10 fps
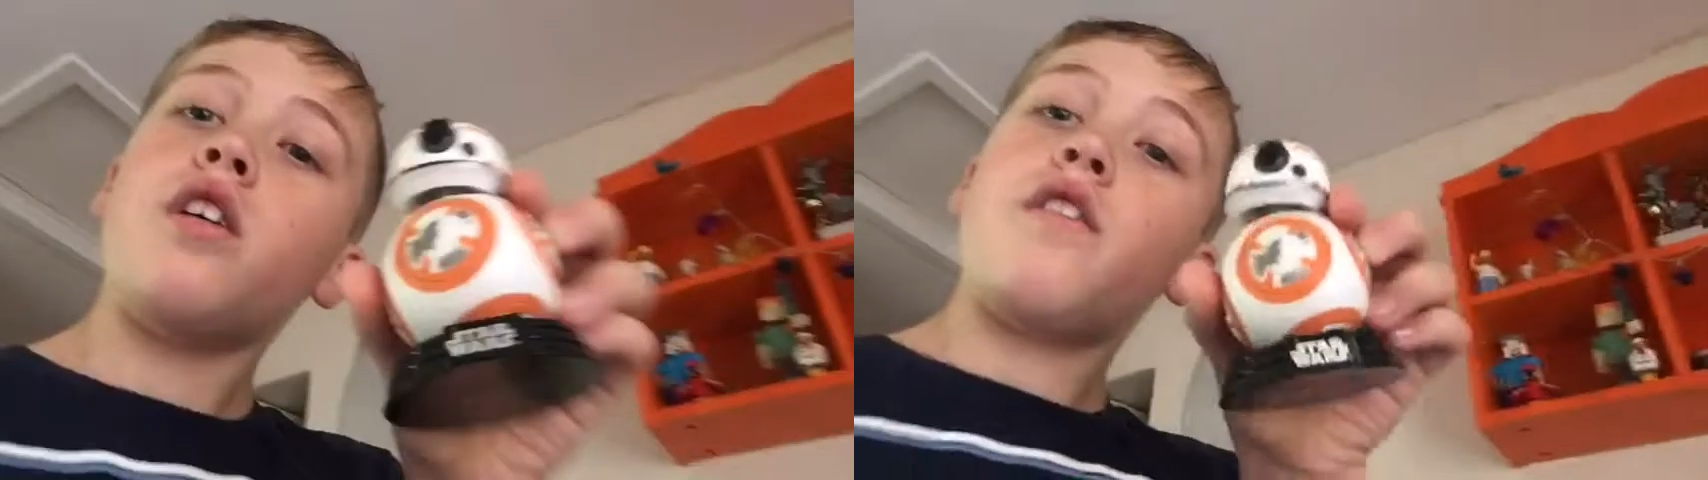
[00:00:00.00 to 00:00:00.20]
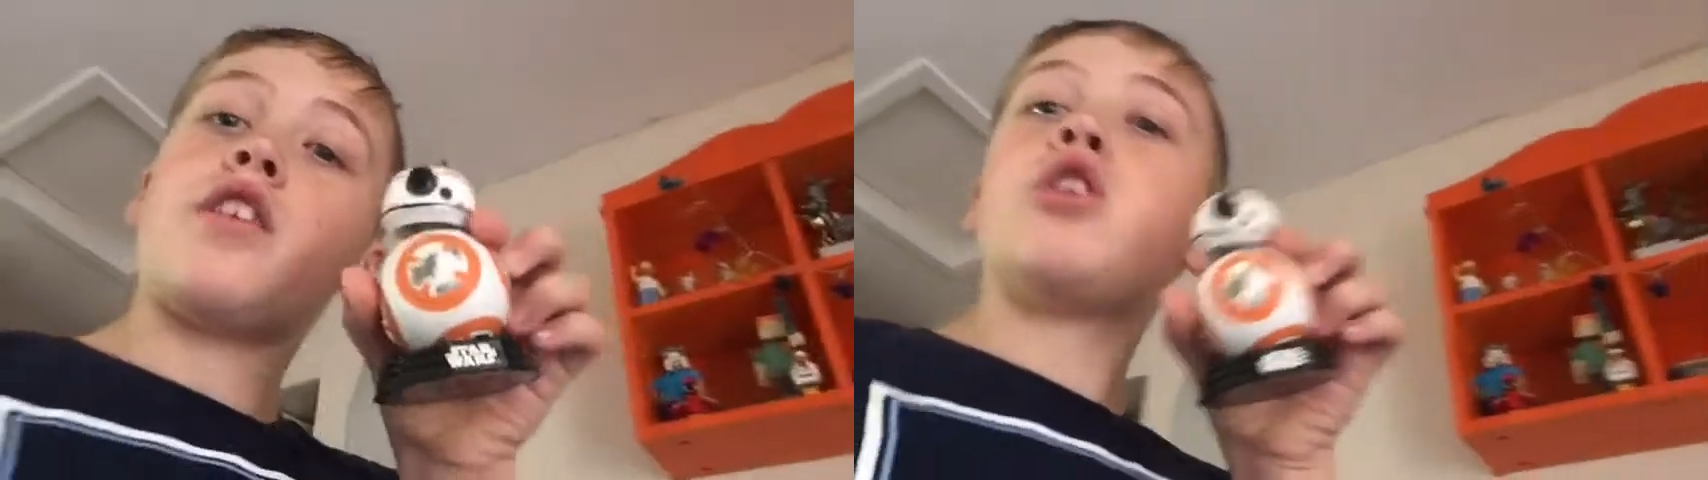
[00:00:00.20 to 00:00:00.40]

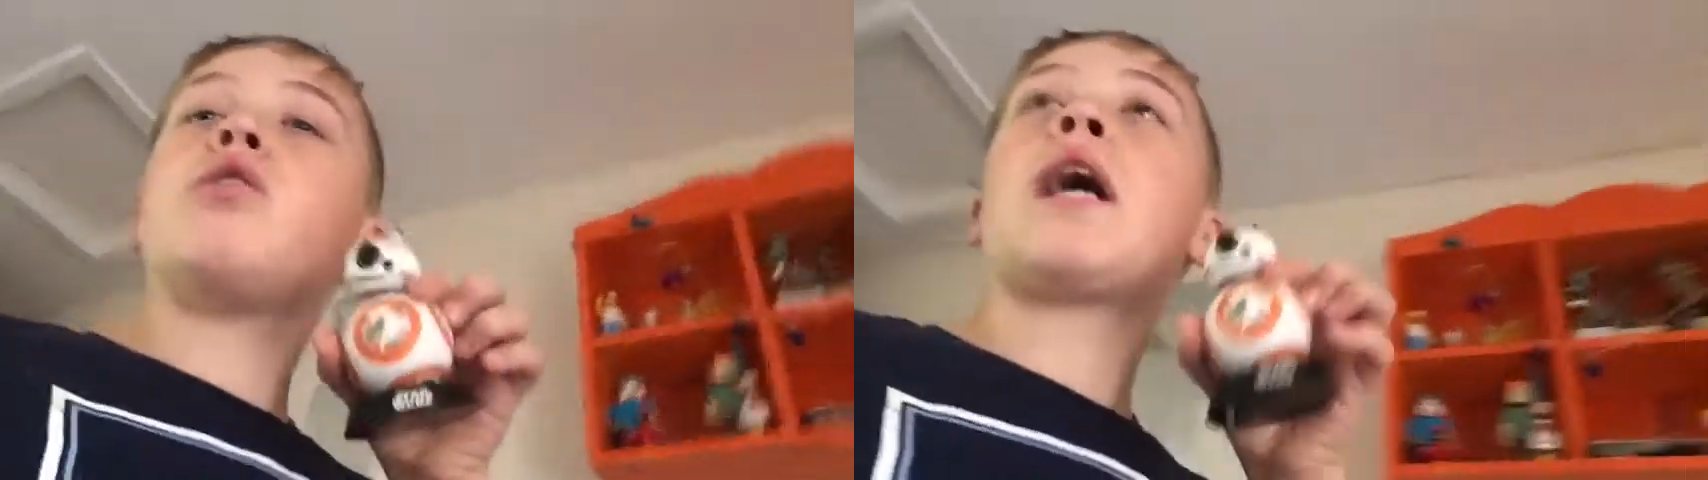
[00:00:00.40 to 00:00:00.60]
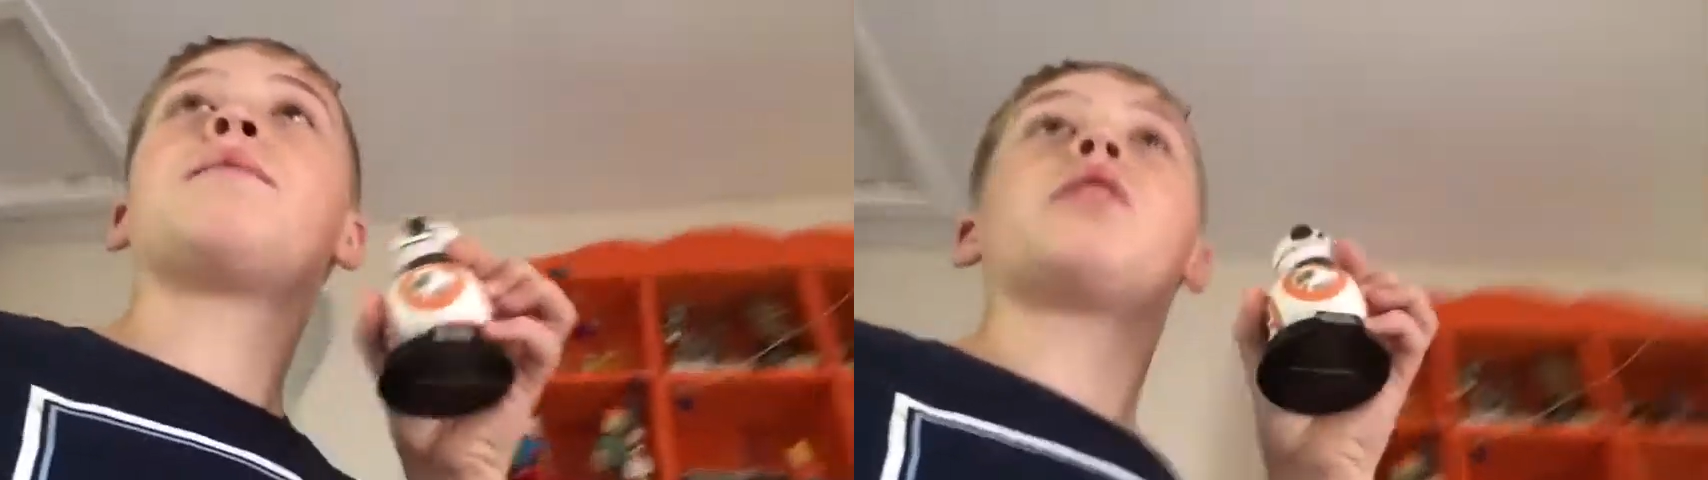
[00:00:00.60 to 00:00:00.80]
The two
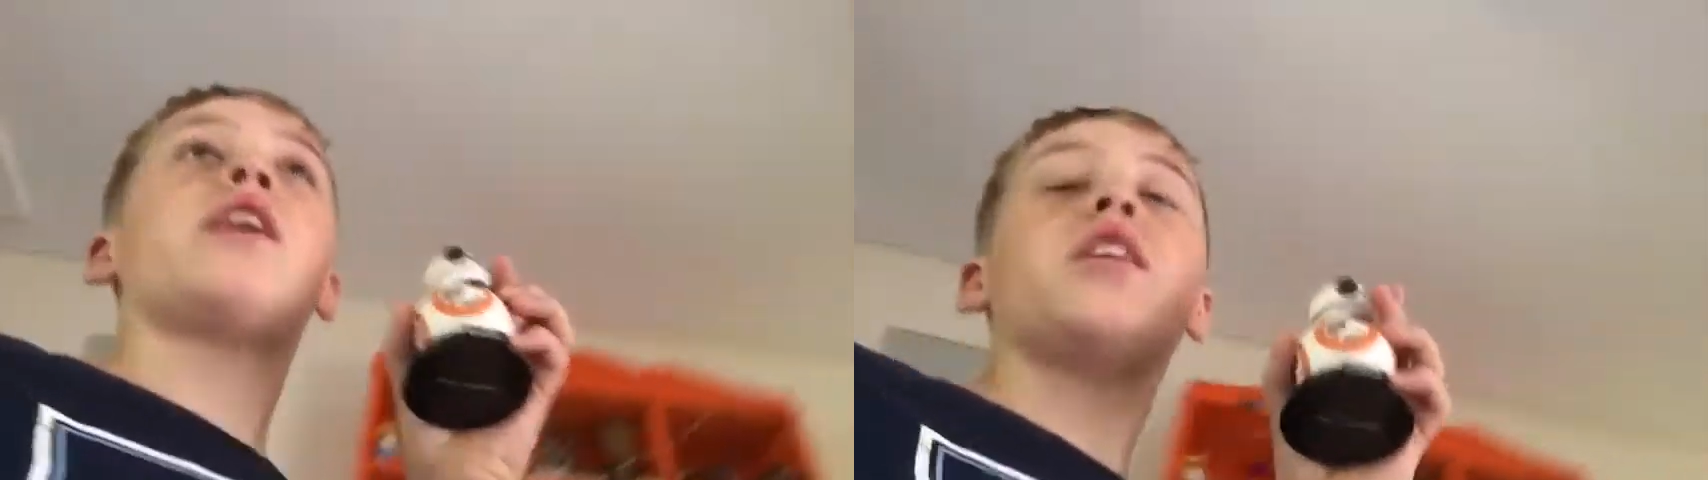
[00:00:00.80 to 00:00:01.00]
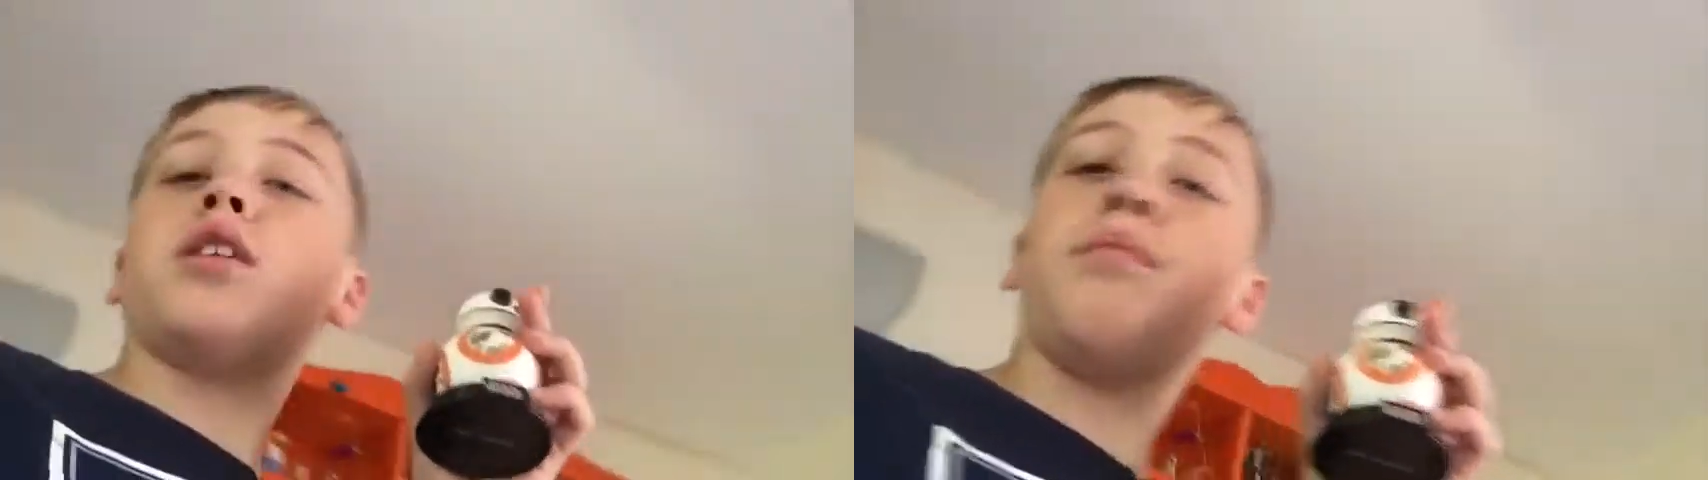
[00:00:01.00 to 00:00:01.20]
types of
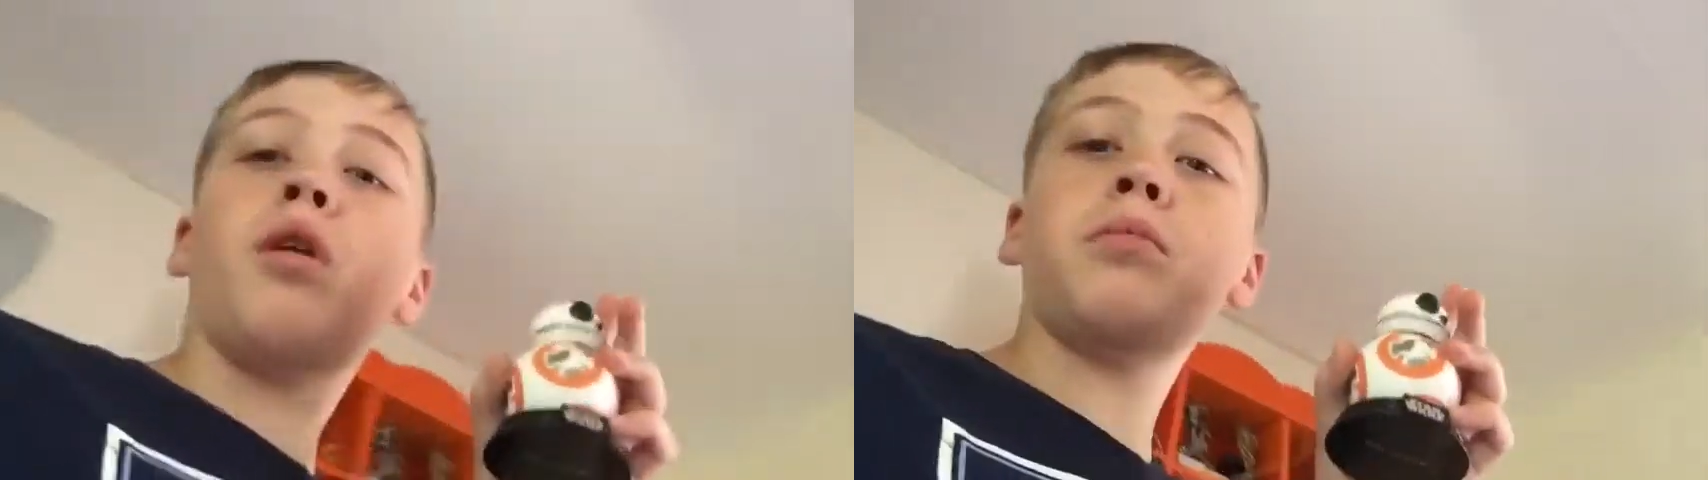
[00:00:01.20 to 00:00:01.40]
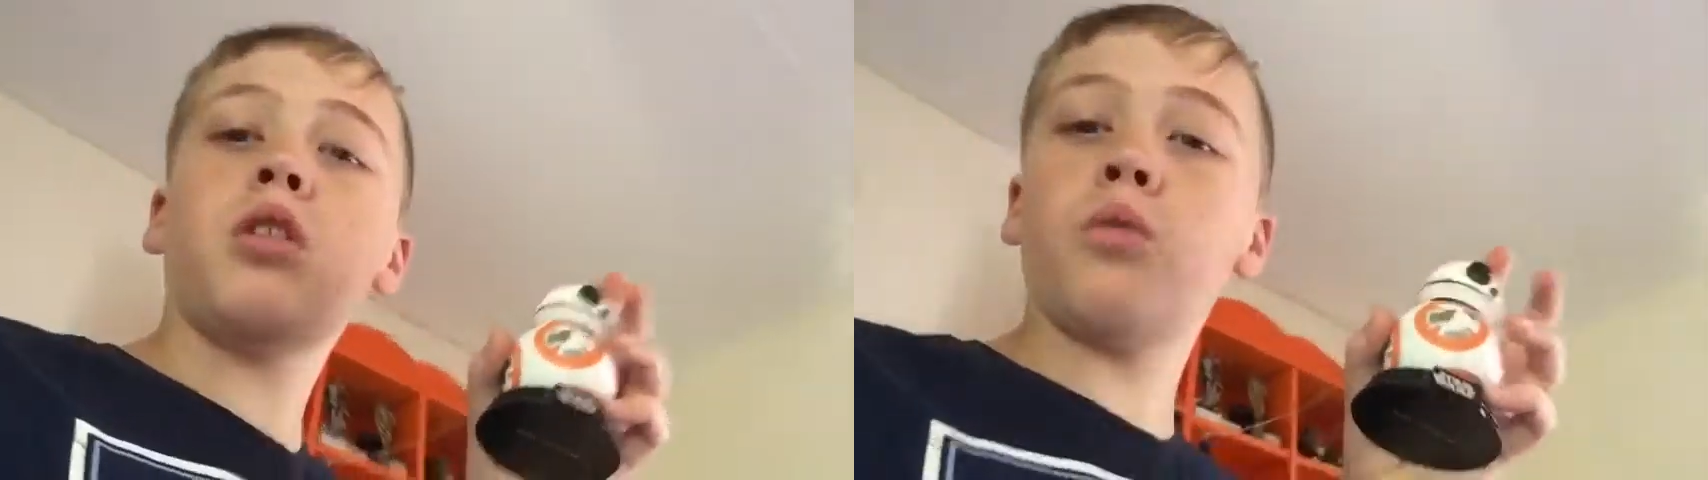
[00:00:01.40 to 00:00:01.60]
things. The
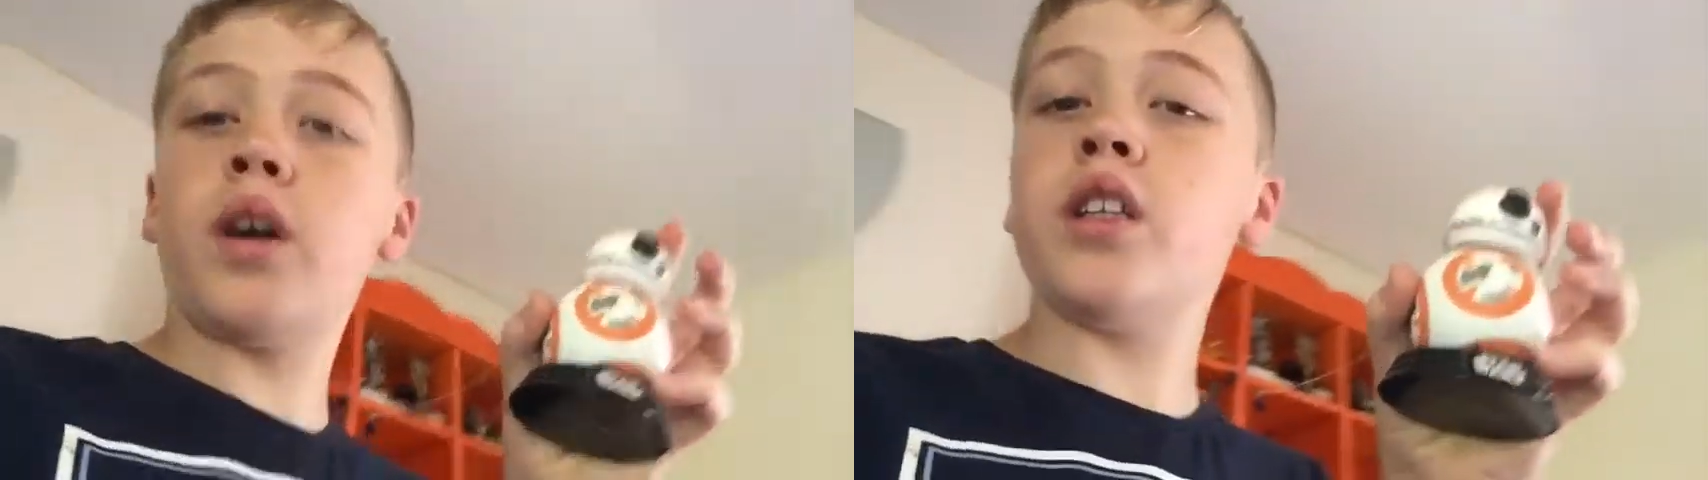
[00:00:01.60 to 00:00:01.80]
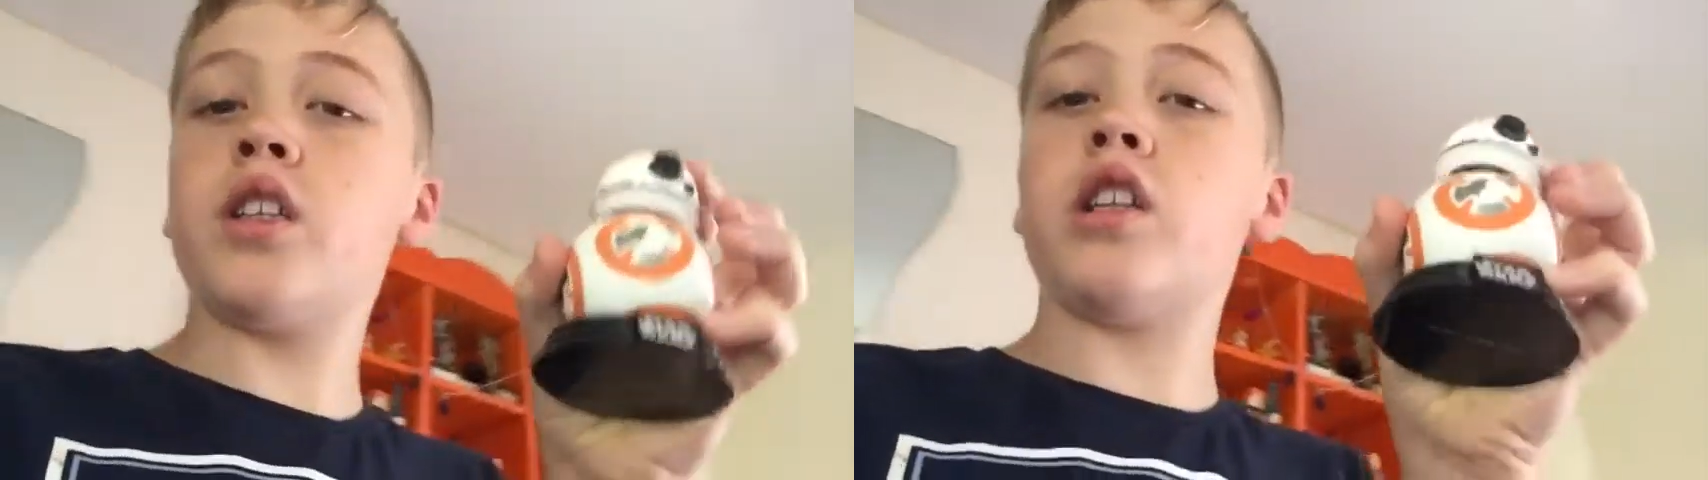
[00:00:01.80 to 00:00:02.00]
pops are the
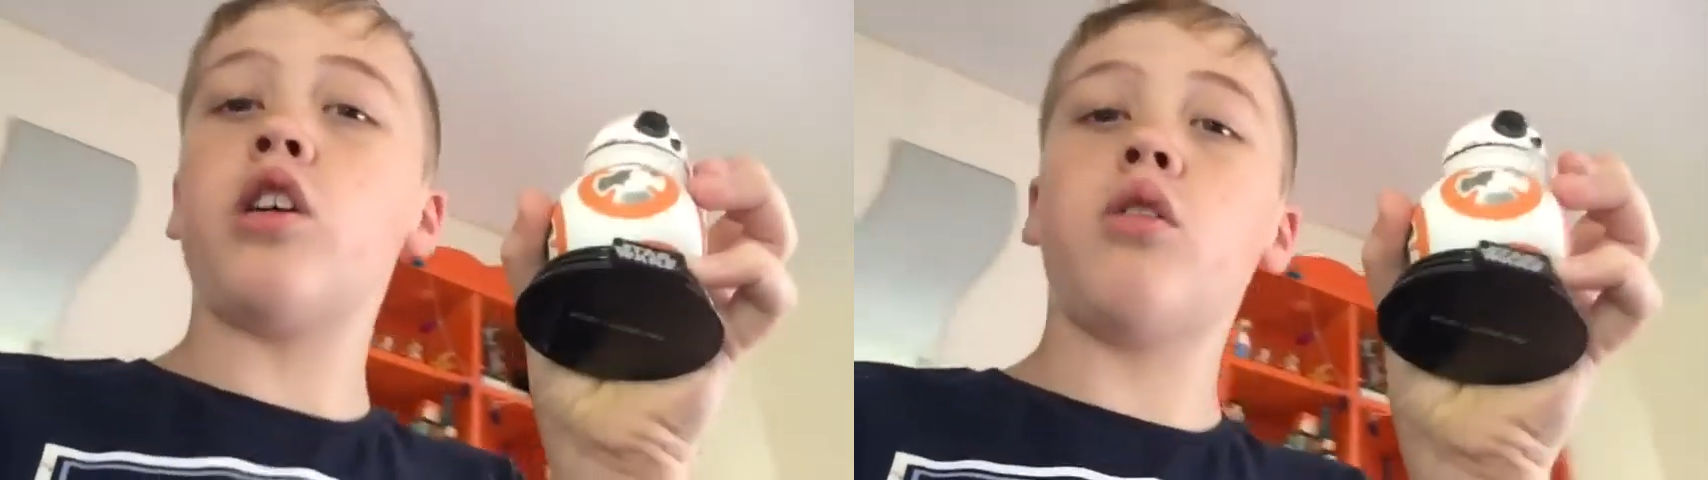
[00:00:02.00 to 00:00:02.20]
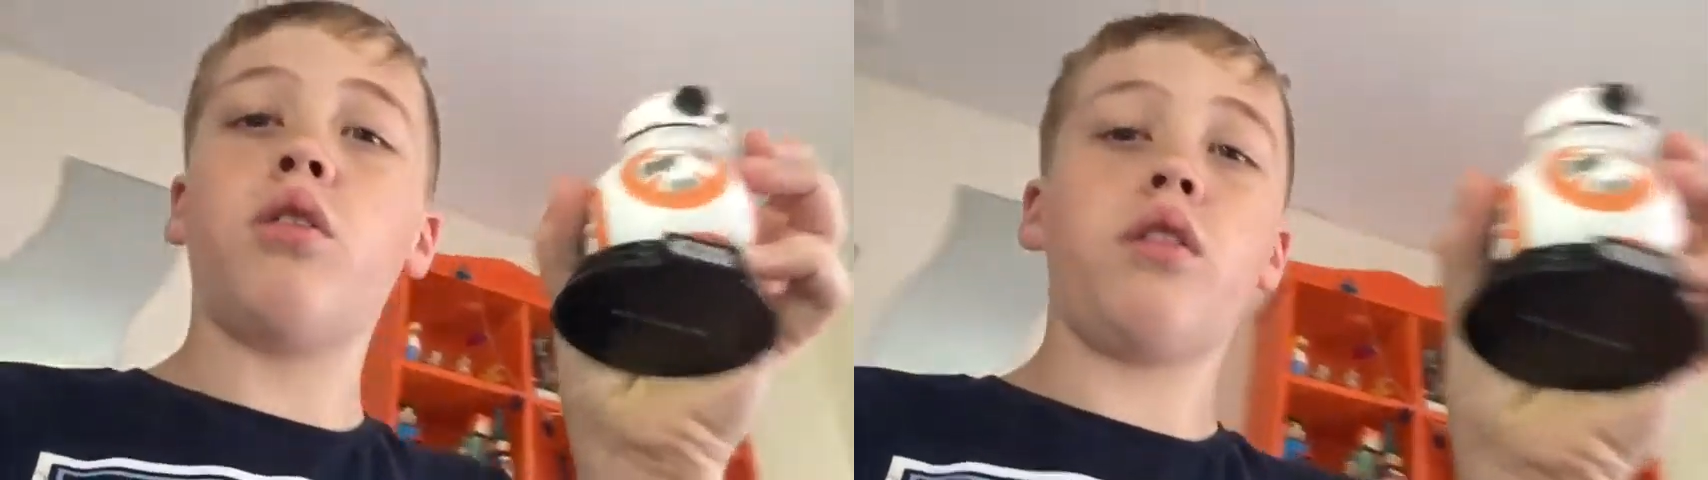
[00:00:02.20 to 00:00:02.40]
ones that don't,